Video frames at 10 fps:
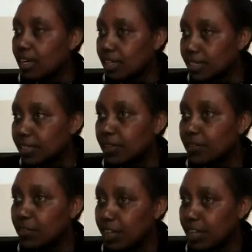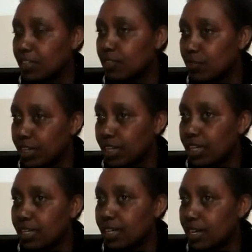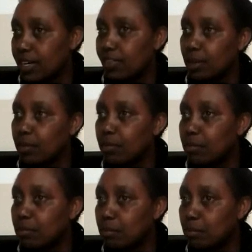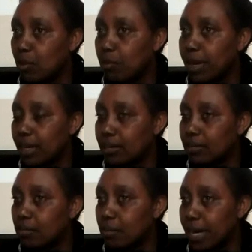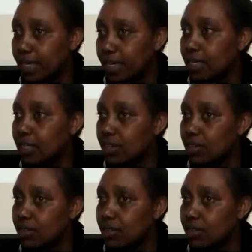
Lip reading: and for the case of Kenya and the mobile money